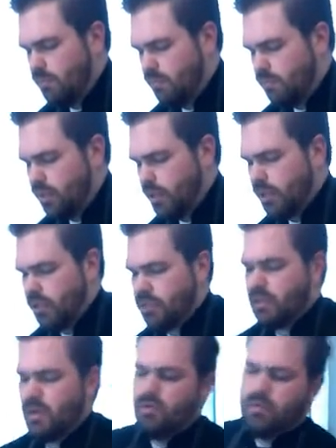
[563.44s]
bring this
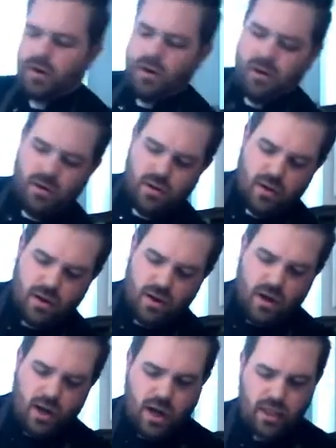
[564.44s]
over,
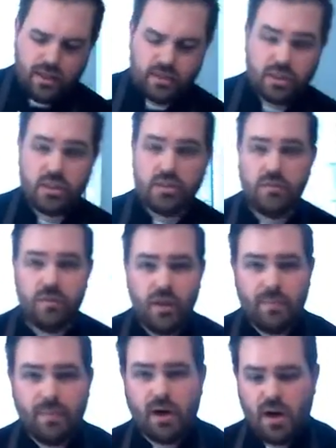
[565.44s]
and then just
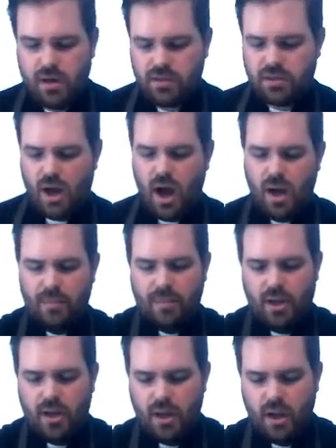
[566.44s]
flip it on top
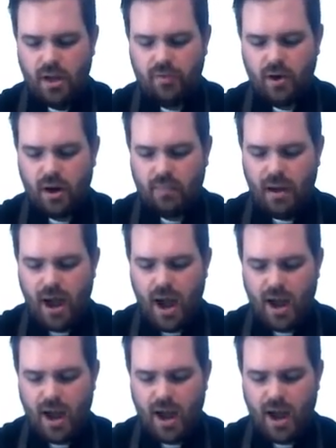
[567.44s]
of our pie